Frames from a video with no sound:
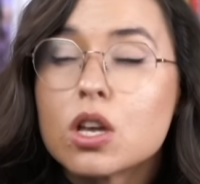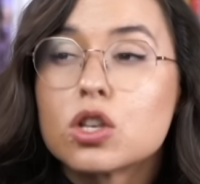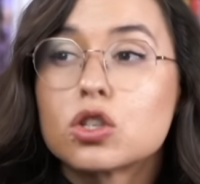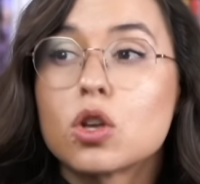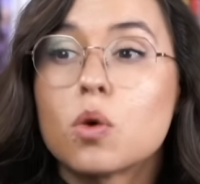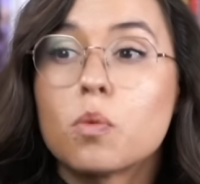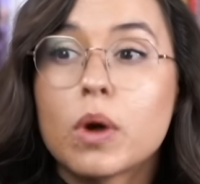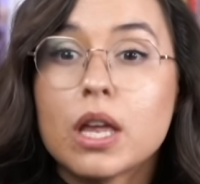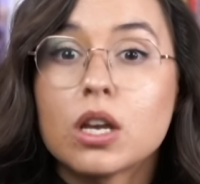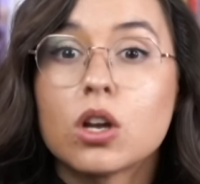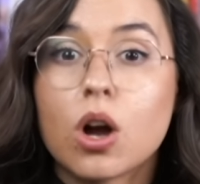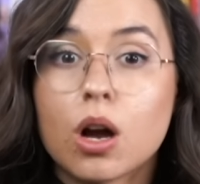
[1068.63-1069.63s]
So
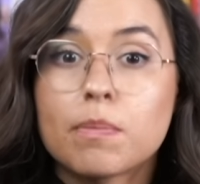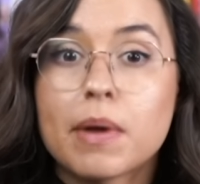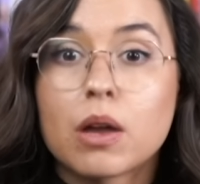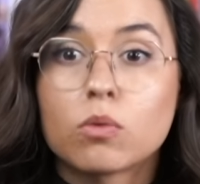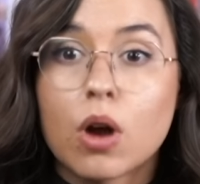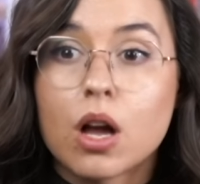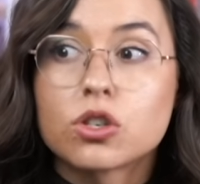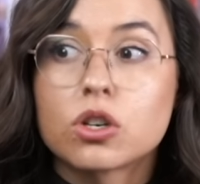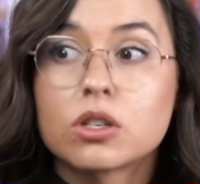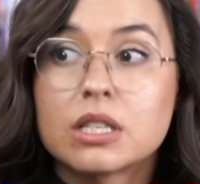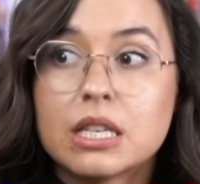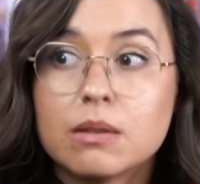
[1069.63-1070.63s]
when Garp and
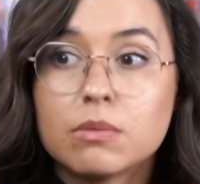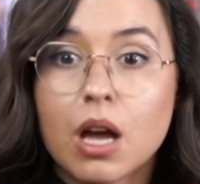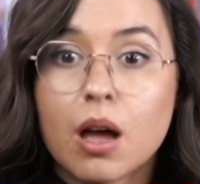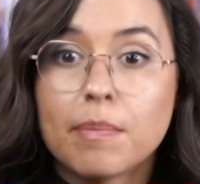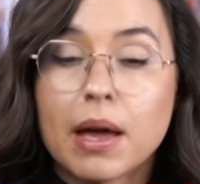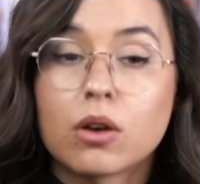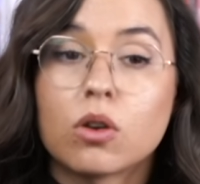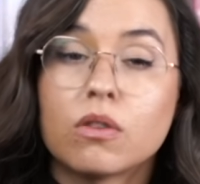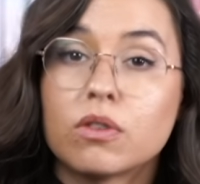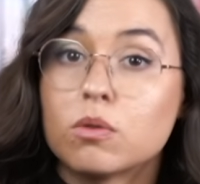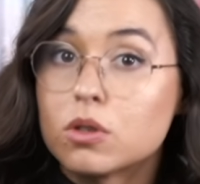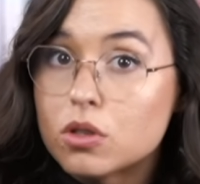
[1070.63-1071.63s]
Roger teamed up, I don't know if
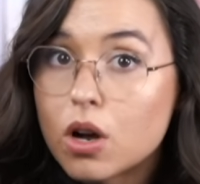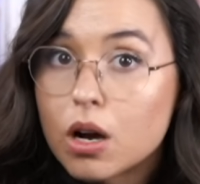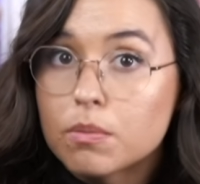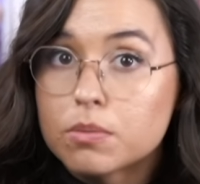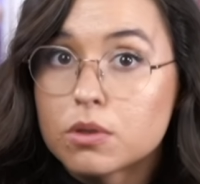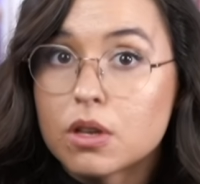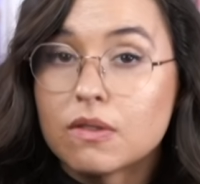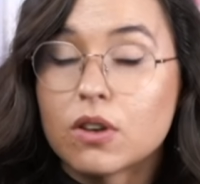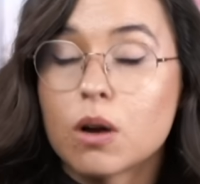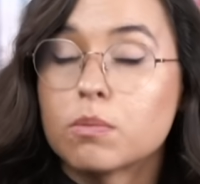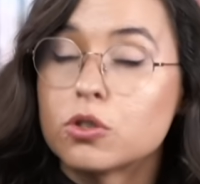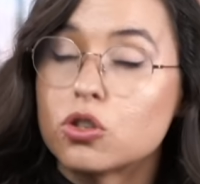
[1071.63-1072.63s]
it was Garp's, if
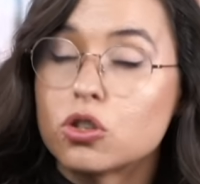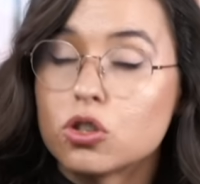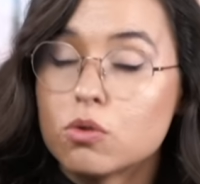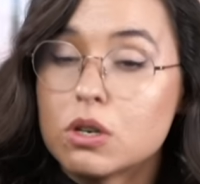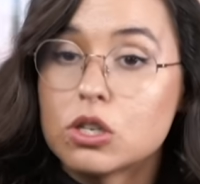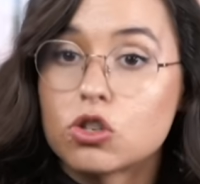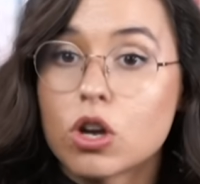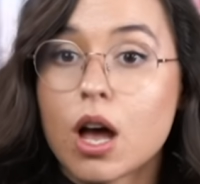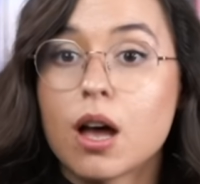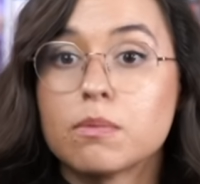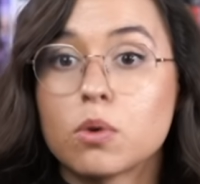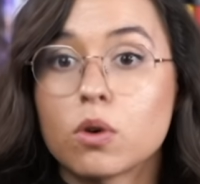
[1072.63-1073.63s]
Garp was just doing his
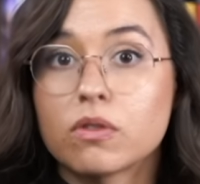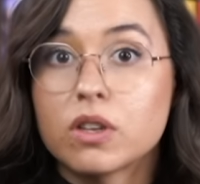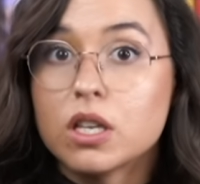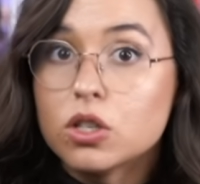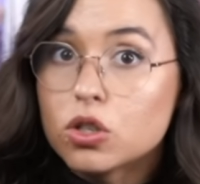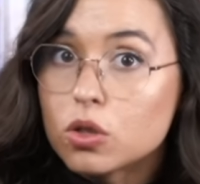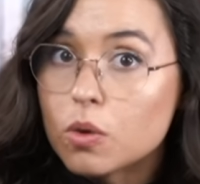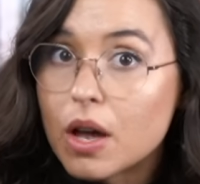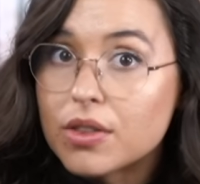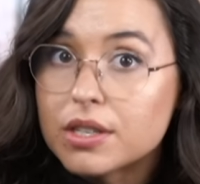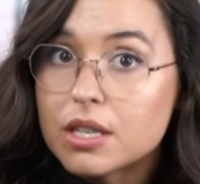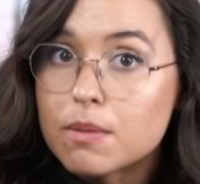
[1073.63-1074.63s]
job or if he too
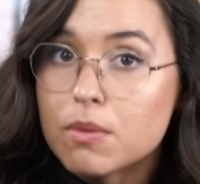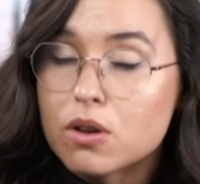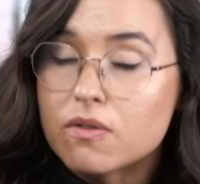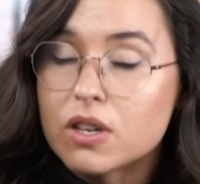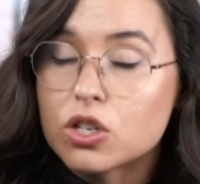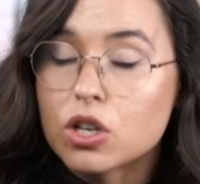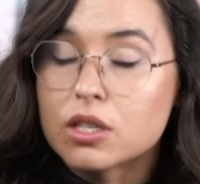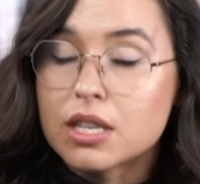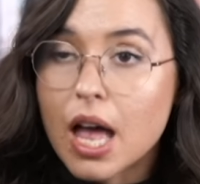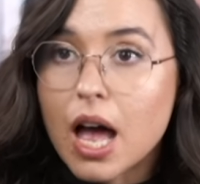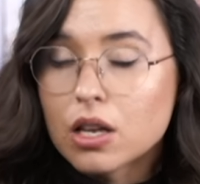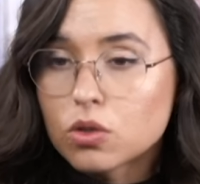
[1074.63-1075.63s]
had the same motivations
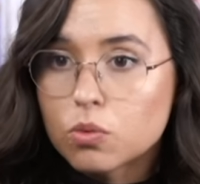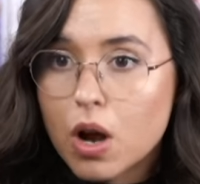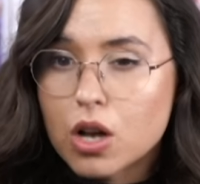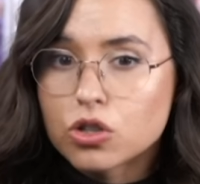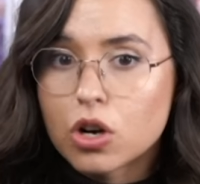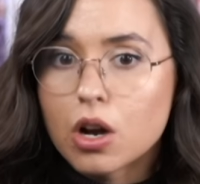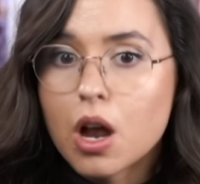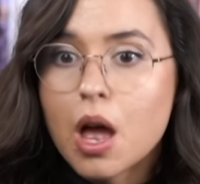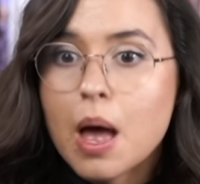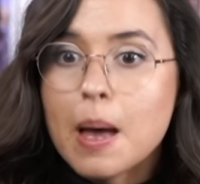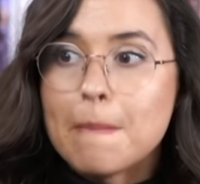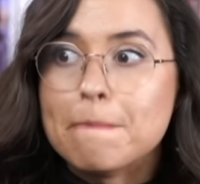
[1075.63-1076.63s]
as Roger,
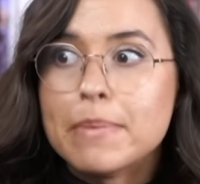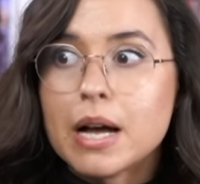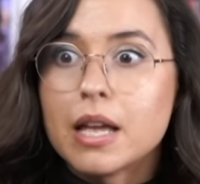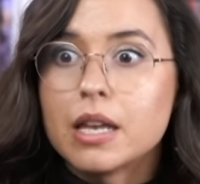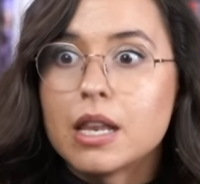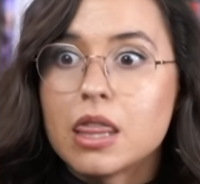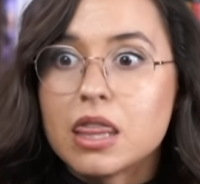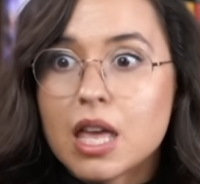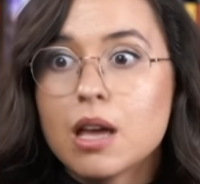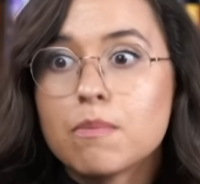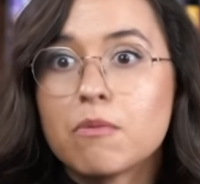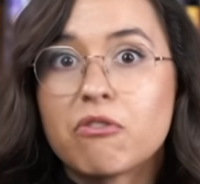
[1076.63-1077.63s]
but
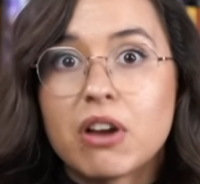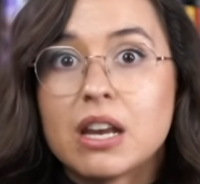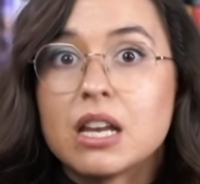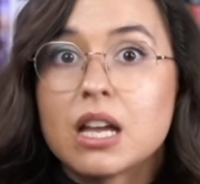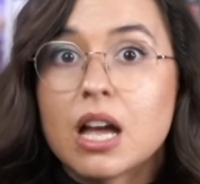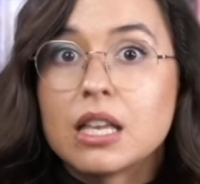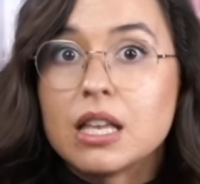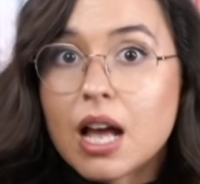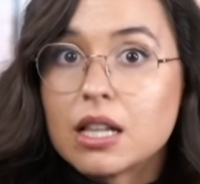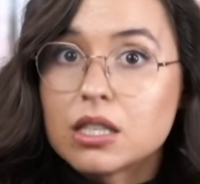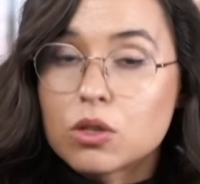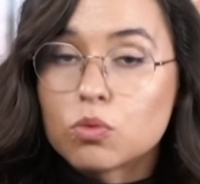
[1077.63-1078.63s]
them fighting
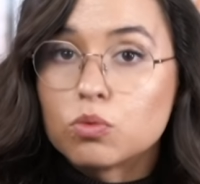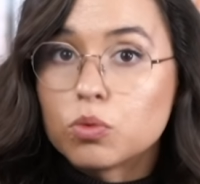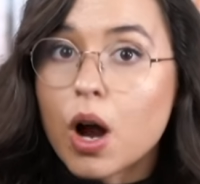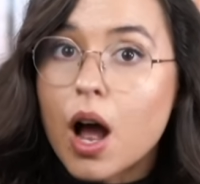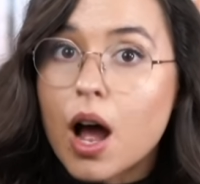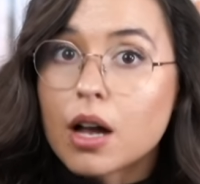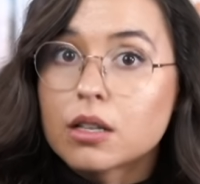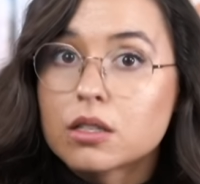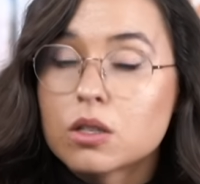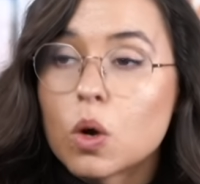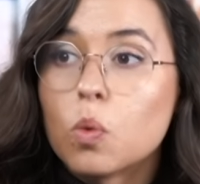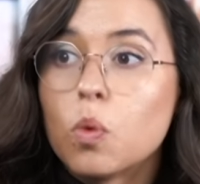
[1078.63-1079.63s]
against
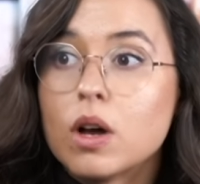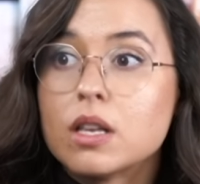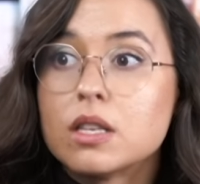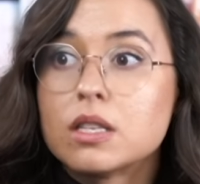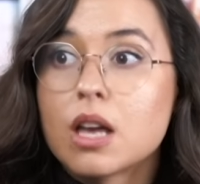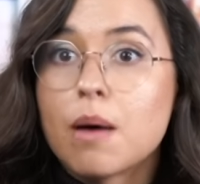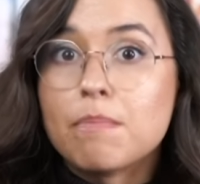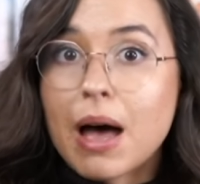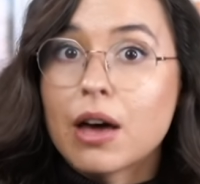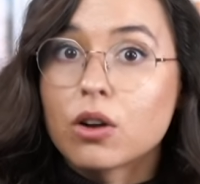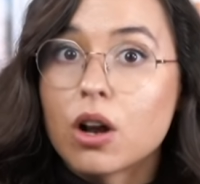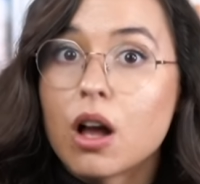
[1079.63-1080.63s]
Rox was a
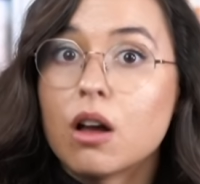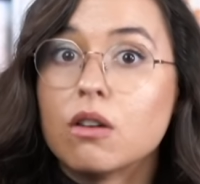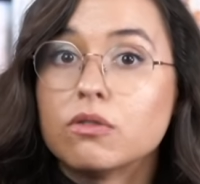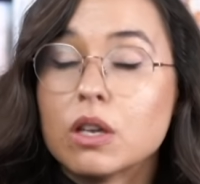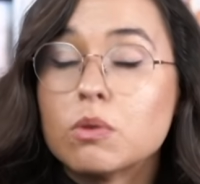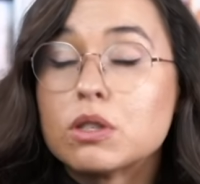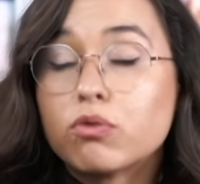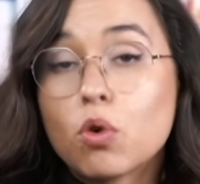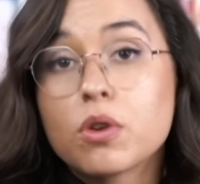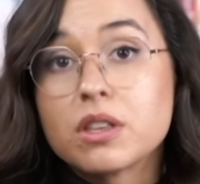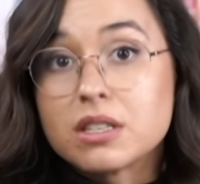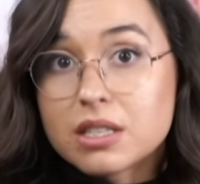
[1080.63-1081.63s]
matter of, it was
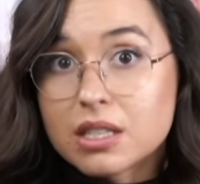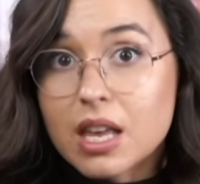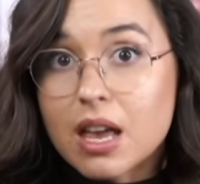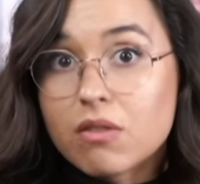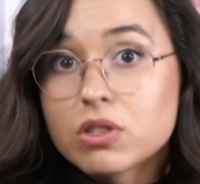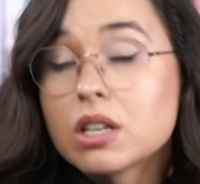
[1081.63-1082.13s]
for the slaves.